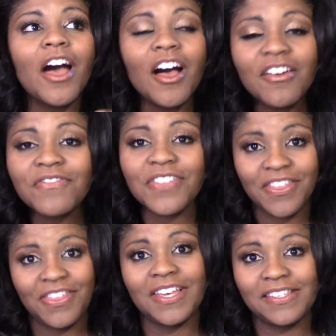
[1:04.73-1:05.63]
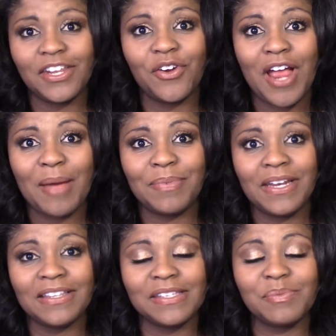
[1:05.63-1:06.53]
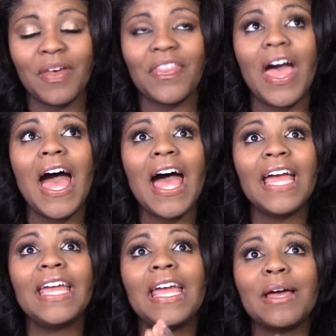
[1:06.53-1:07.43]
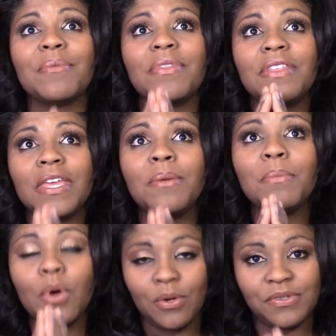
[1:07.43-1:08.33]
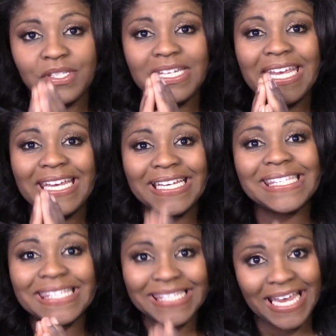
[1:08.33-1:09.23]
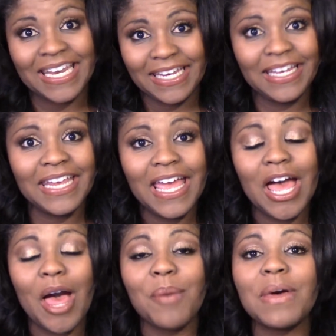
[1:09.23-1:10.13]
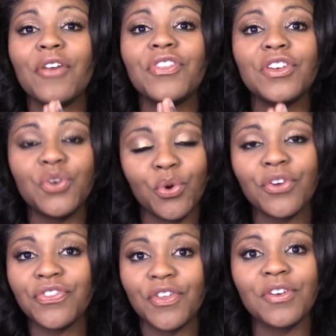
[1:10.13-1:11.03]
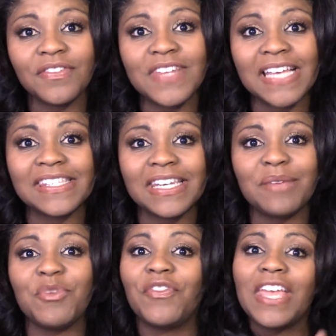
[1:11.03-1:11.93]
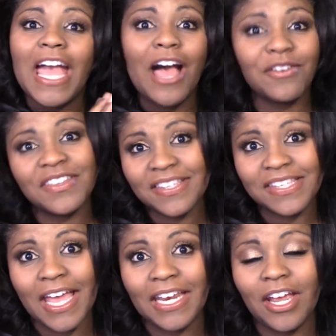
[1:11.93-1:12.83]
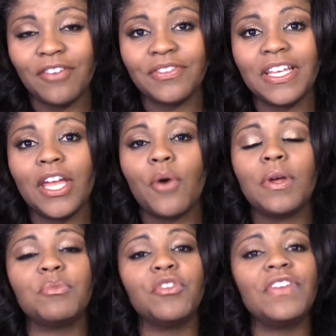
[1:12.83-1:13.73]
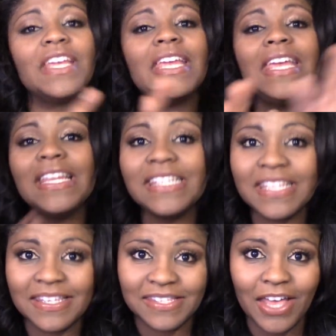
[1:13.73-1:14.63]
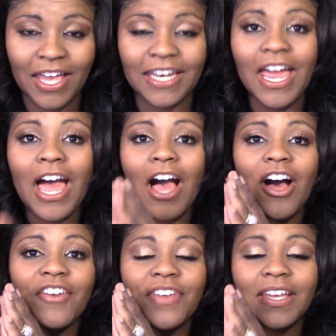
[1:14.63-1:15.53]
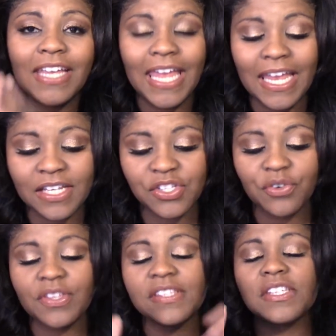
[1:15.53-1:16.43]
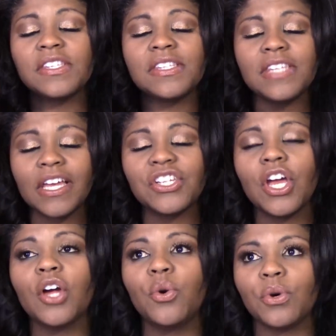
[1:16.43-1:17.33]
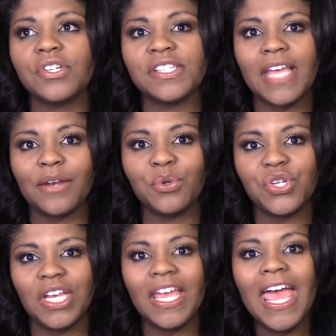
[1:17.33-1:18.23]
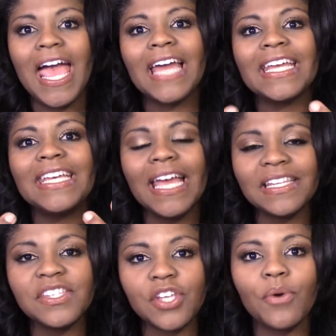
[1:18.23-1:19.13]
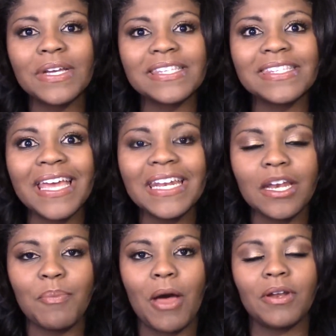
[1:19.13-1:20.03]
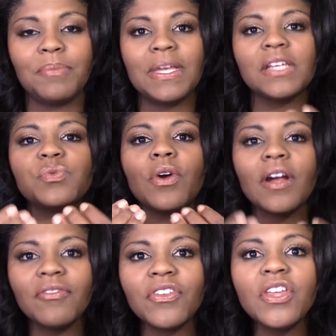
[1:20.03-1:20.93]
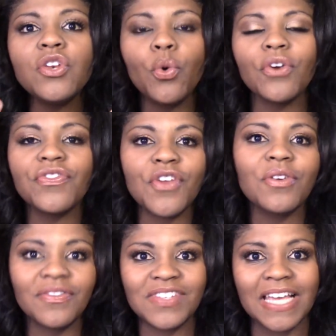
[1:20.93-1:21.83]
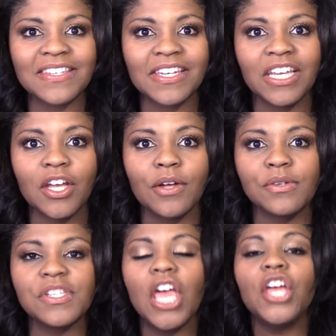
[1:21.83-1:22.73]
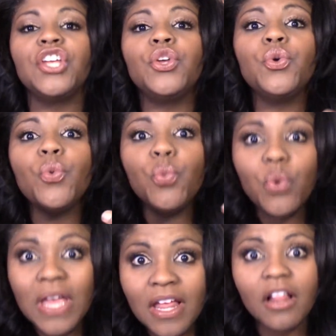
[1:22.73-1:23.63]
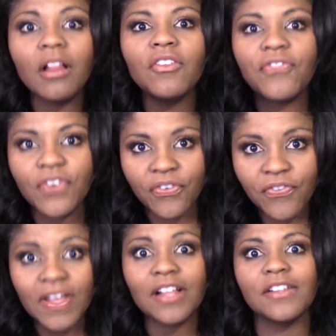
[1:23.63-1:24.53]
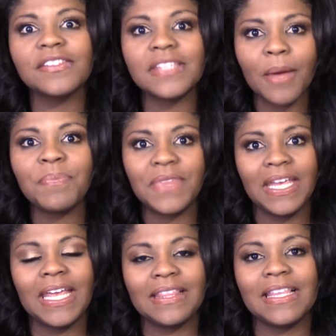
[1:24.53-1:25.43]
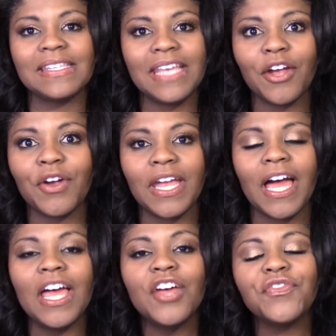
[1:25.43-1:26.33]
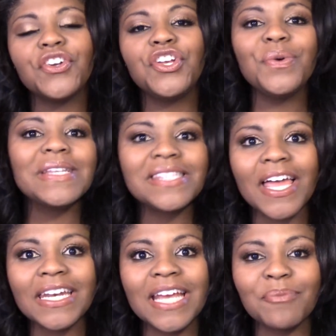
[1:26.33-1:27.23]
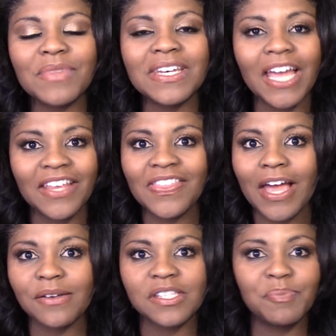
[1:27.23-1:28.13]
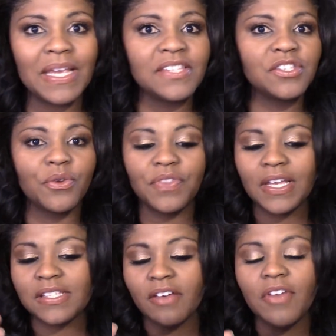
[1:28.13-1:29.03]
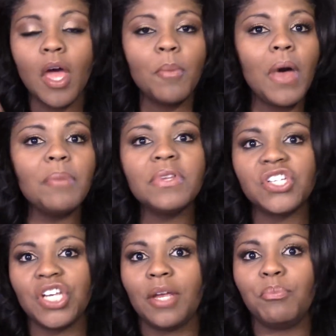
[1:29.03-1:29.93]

of the things that are happening this month, I am the most excited about the North Node of Destiny moving out of the sign of Leo and moving into the sign of Cancer. This is such a gorgeous energy, and I get so excited about it because wherever the North Node of Destiny goes, you will fulfill something in this area. For you, it's lighting up the ninth house space, so things of publishing,